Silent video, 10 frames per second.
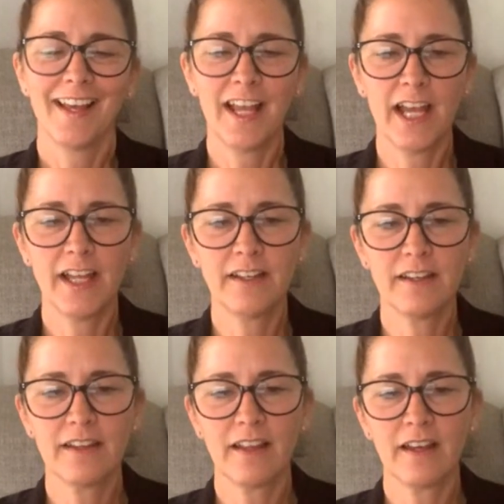
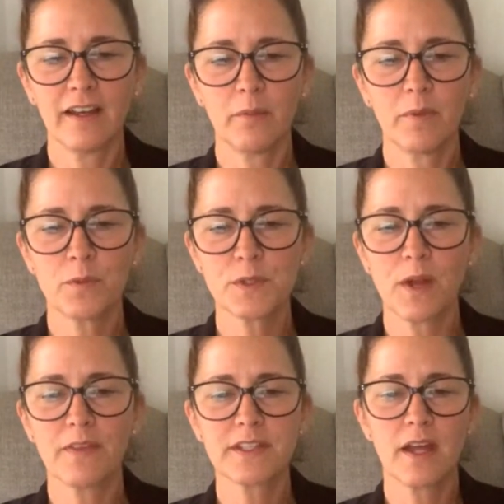And um, it was
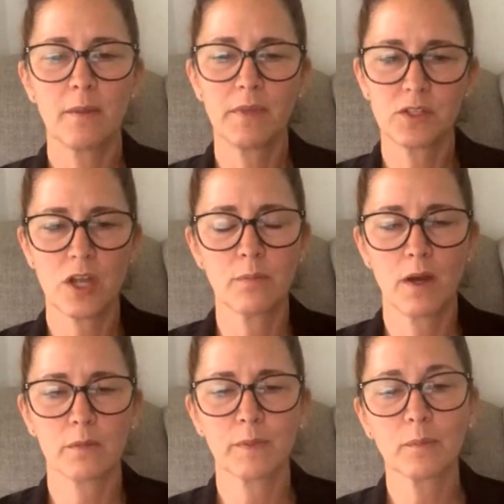around the time that John
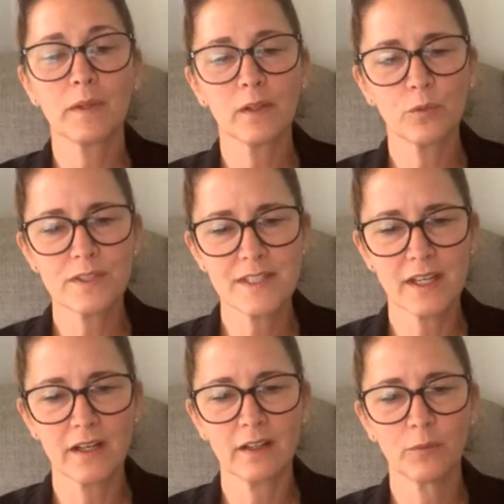Mark McMillan was
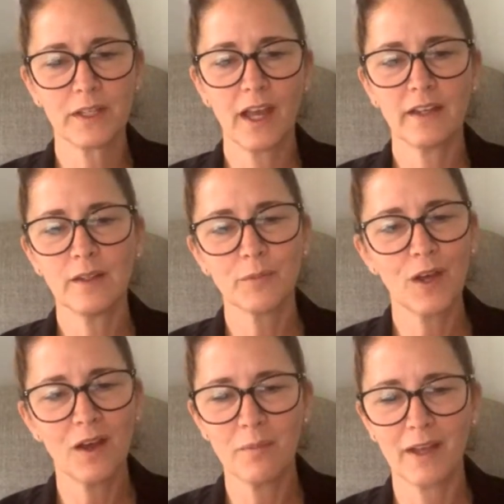there. We had him
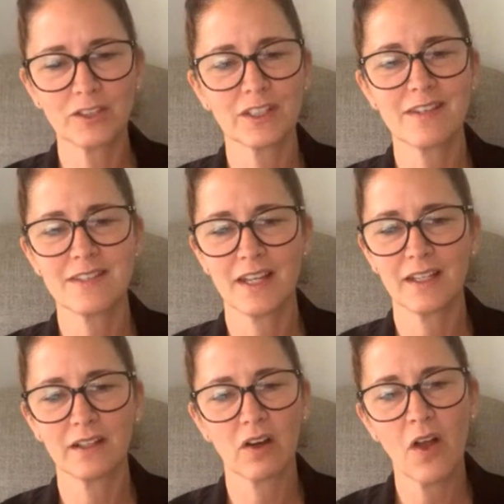come actually
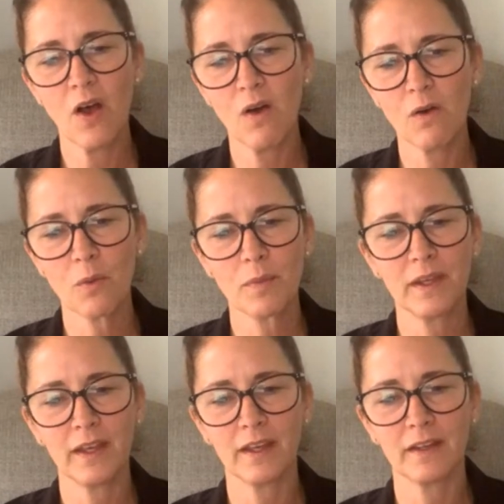stay in our home,
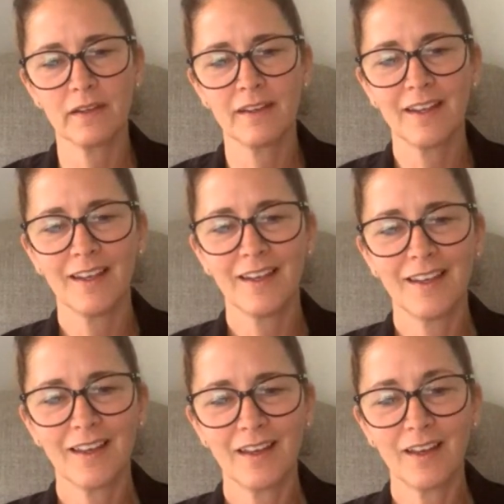and
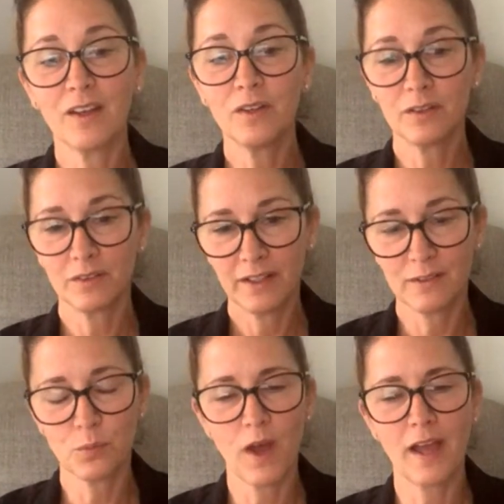uh,
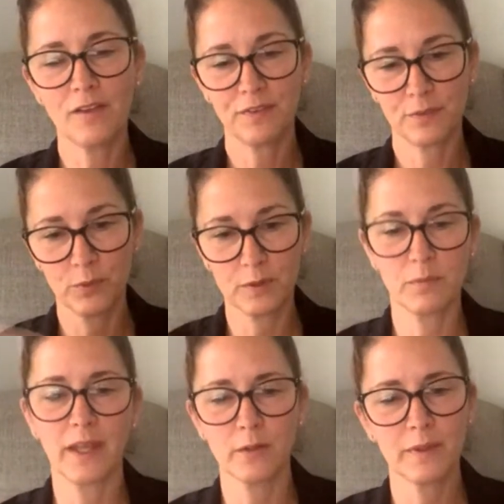his wife would
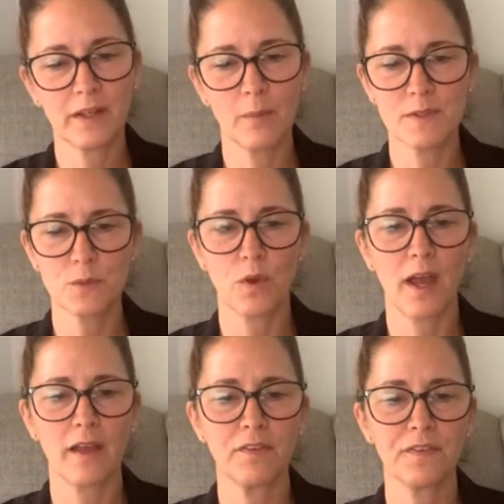later become his
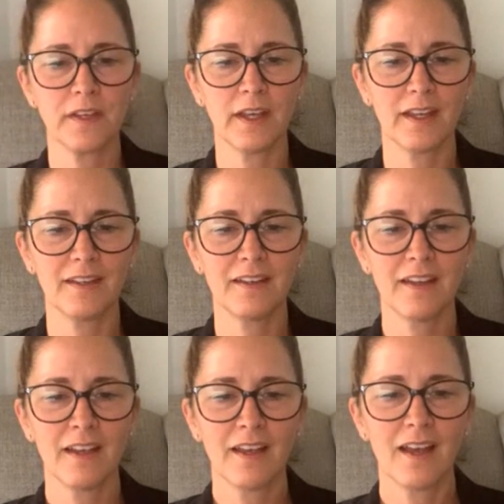wife, and
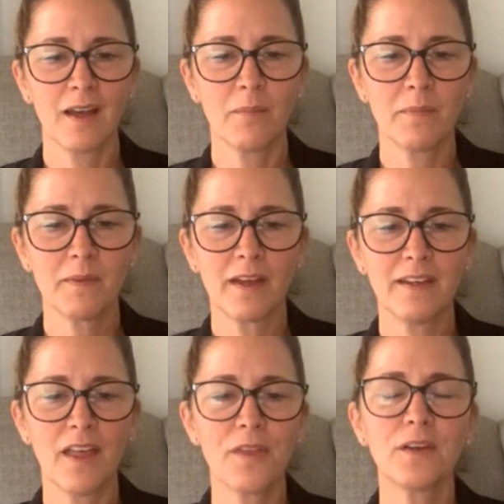um,
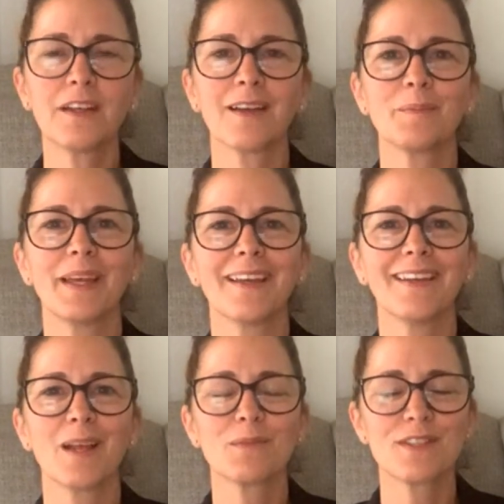another young
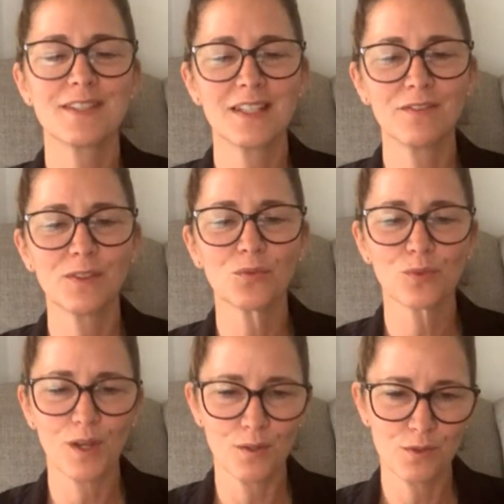man named
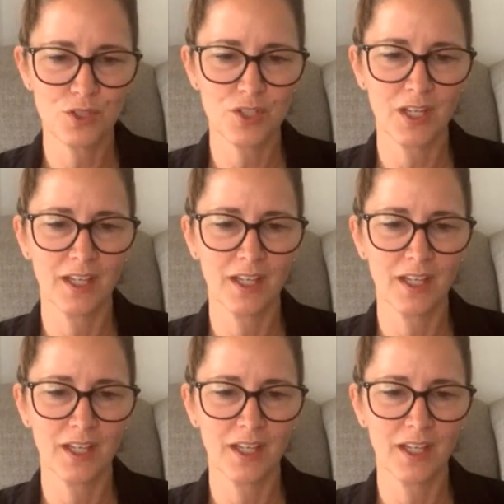Stephen Roach.